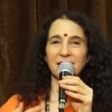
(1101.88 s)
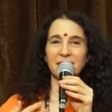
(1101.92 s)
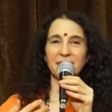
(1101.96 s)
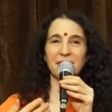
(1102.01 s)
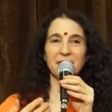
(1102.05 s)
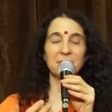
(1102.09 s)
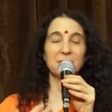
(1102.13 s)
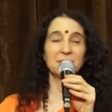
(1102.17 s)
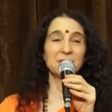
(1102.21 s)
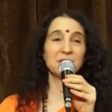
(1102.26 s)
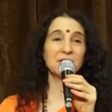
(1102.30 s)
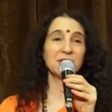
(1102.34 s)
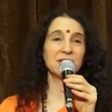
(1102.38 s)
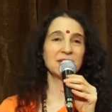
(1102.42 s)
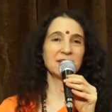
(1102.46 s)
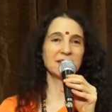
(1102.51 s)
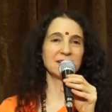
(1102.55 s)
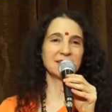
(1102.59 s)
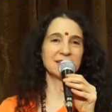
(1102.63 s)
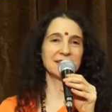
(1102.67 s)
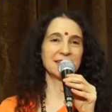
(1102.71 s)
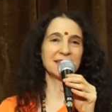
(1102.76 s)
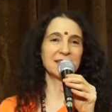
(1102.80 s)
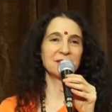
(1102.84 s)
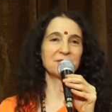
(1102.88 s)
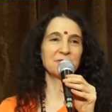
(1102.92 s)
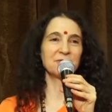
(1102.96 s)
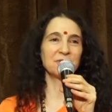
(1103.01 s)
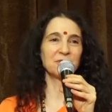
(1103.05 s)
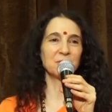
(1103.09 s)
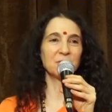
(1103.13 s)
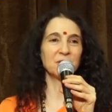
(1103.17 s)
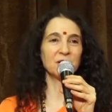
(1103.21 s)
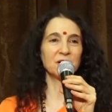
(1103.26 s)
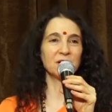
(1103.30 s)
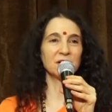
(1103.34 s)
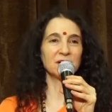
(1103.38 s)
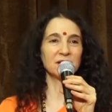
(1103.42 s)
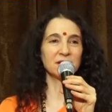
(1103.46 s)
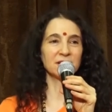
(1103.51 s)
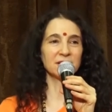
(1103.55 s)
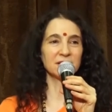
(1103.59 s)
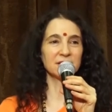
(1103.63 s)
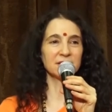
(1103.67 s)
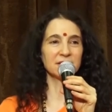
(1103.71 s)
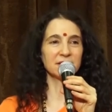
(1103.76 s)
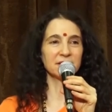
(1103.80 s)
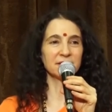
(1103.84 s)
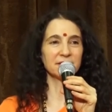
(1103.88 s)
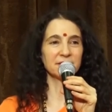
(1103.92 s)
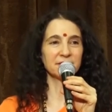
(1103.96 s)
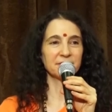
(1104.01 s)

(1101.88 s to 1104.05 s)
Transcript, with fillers: that I'm looking to give the world,